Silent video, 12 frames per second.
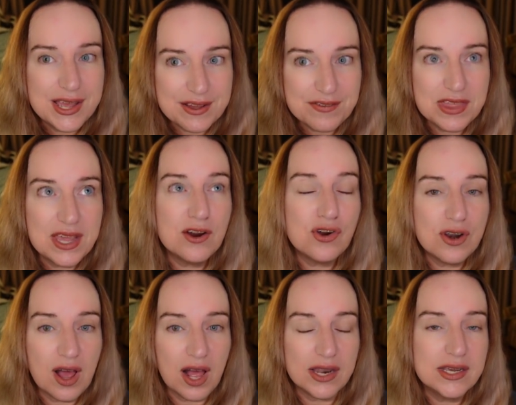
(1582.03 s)
If they are
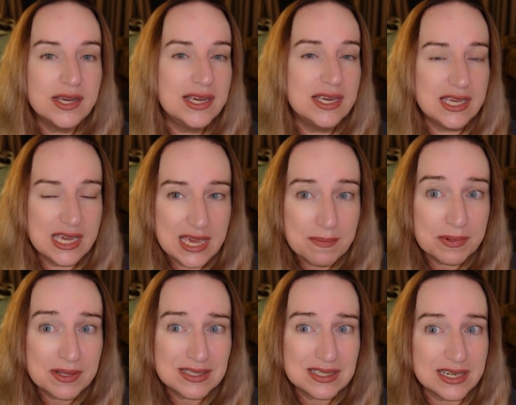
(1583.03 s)
not, keep
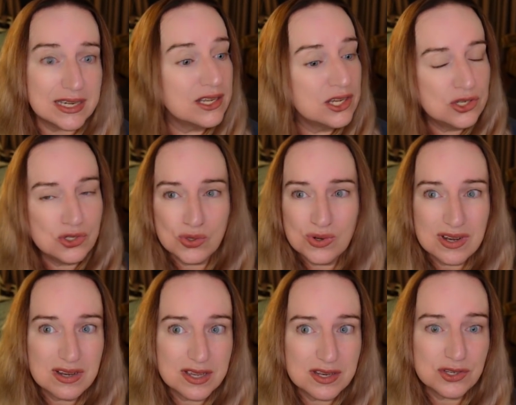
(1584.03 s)
listing. Do
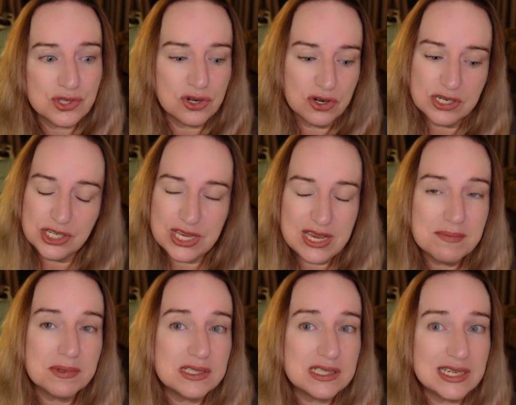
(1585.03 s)
not get discouraged.
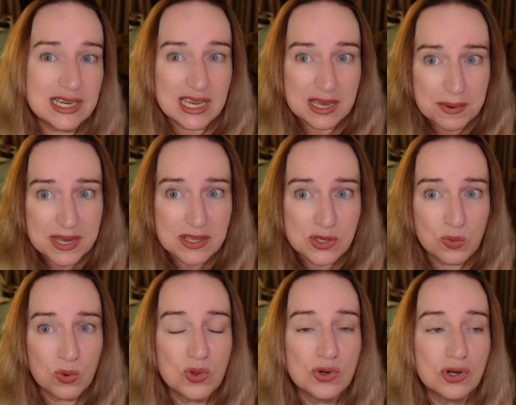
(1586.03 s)
Keep listing. eBay is a
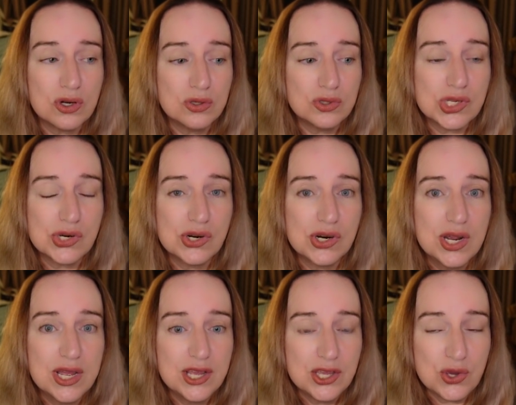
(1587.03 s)
roller coaster.
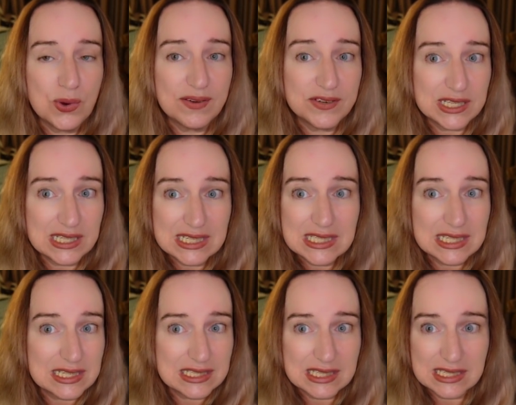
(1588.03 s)
You have to list,
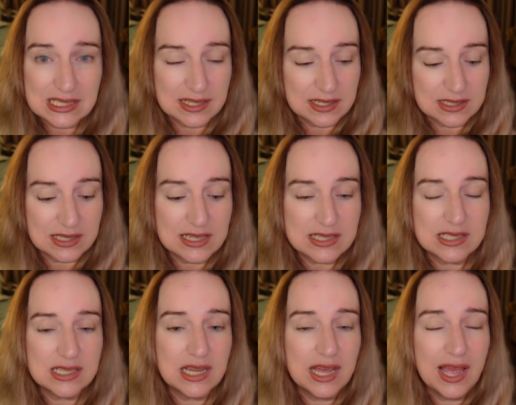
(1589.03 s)
list, list, list,
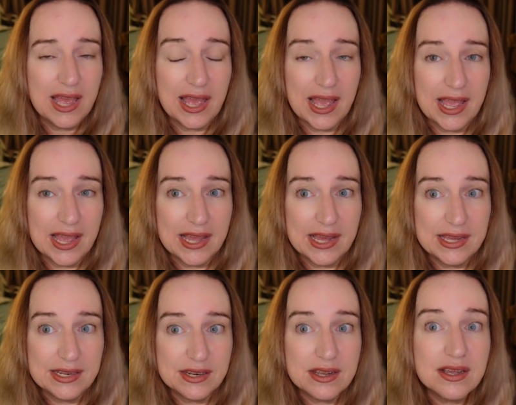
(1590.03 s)
list,
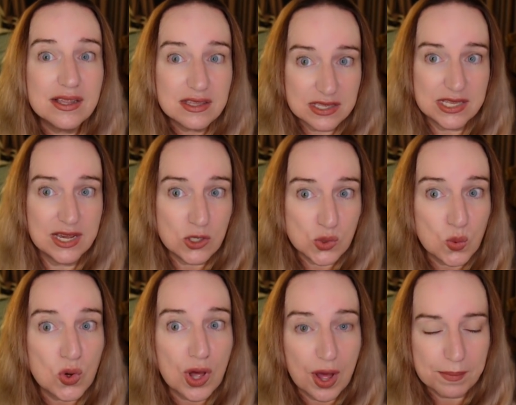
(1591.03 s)
and the sales
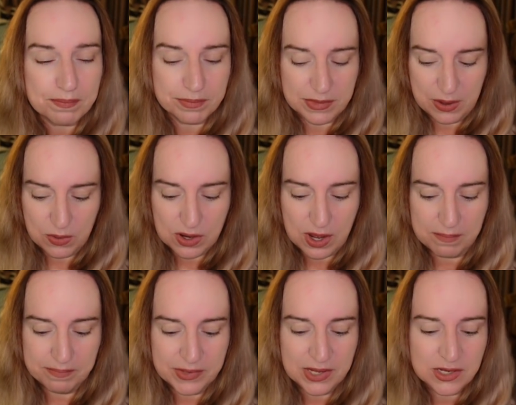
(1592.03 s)
will come. They will come.
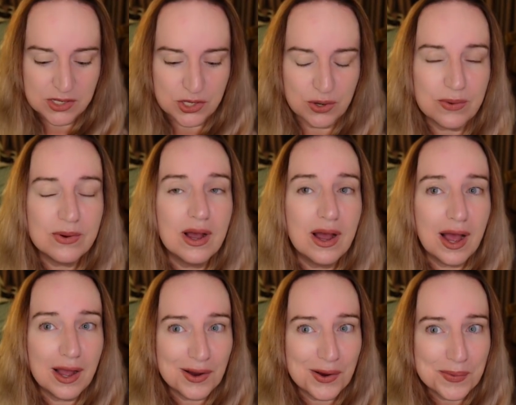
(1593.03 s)
So
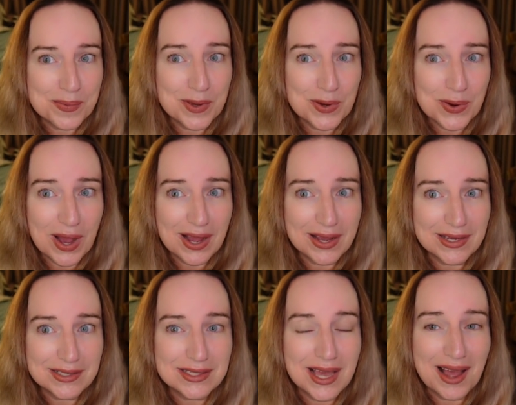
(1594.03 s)
hope you
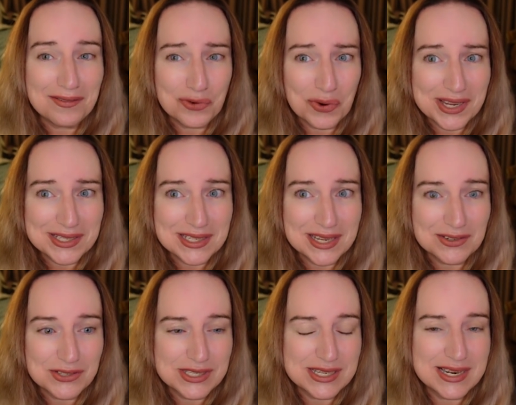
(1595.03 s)
guys have great
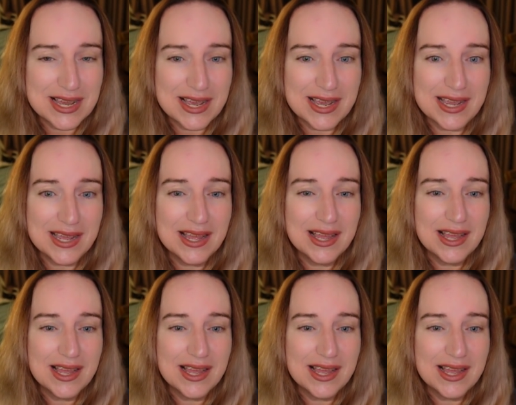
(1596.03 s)
sales today.